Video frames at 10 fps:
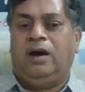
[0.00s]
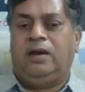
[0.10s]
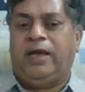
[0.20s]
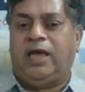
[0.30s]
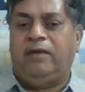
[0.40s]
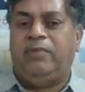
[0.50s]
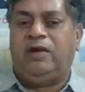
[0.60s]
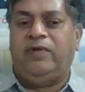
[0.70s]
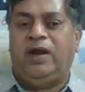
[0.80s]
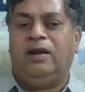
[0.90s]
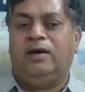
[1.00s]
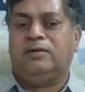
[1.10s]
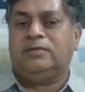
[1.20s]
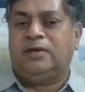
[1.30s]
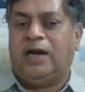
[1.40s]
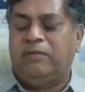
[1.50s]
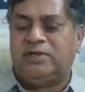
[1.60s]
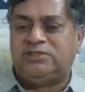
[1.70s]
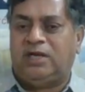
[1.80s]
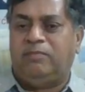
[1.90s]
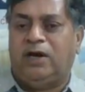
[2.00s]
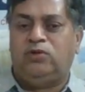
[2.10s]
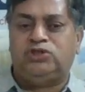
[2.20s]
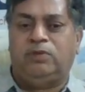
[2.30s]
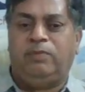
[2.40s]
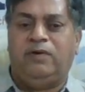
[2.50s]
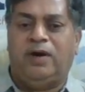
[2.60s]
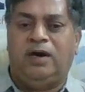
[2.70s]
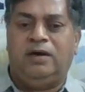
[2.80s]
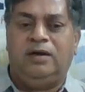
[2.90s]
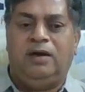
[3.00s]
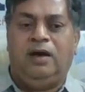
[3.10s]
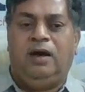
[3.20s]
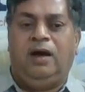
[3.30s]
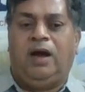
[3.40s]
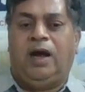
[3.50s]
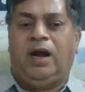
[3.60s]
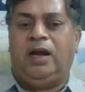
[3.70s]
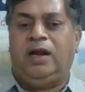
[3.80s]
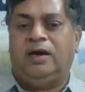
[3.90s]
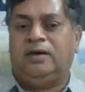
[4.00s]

a game between Grandmaster Bahadur Jobava and